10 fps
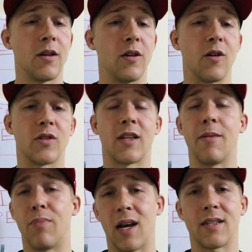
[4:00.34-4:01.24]
You know, stay
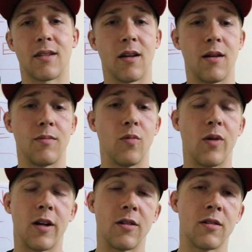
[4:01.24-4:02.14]
blessed up,
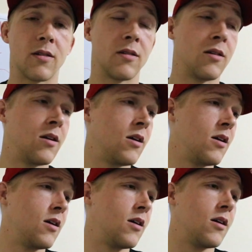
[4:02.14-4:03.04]
winners.
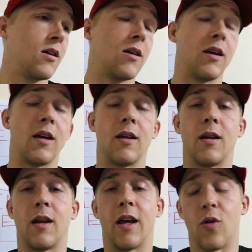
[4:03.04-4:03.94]

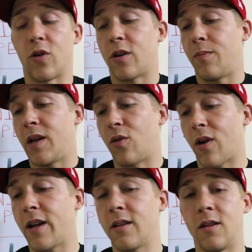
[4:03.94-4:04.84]
In order to be
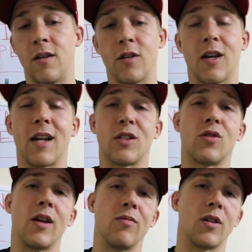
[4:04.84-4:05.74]
great, you got to
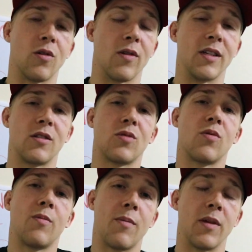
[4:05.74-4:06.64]
train with the grace. Just
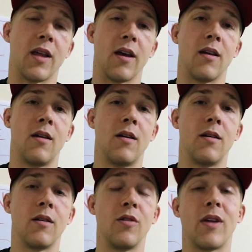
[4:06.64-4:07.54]
remember that.
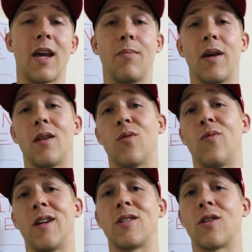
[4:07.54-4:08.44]
You can't be in the
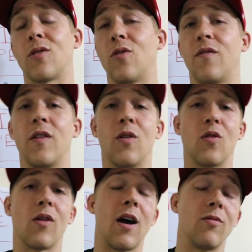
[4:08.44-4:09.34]
winners' circle if you don't
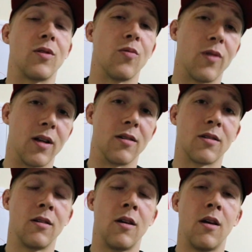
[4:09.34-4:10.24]
grow with the
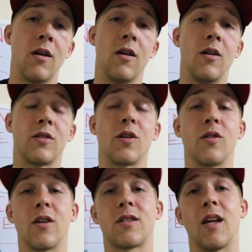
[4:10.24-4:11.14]
winners. So
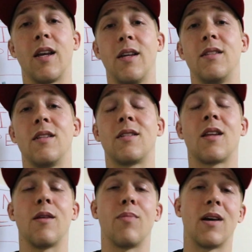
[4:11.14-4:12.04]
y'all stay easy,
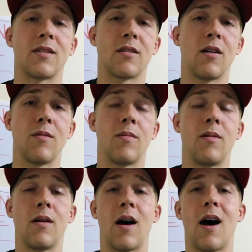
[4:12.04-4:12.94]
stay blessed up.
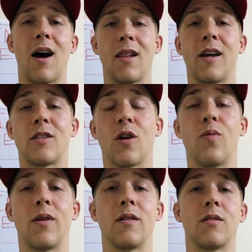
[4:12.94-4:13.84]
I holla at y'all
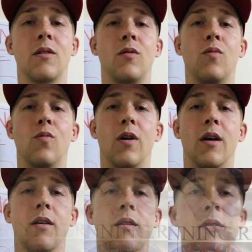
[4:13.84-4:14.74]
winners.
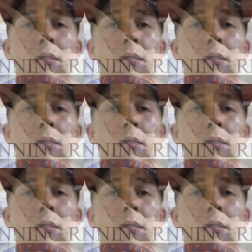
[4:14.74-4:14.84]
One.